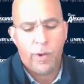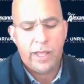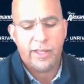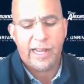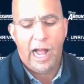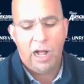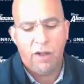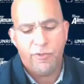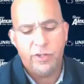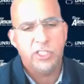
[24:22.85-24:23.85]
way the
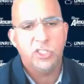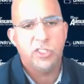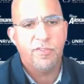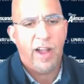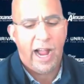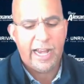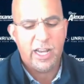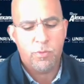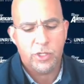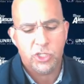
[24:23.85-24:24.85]
conference is divided,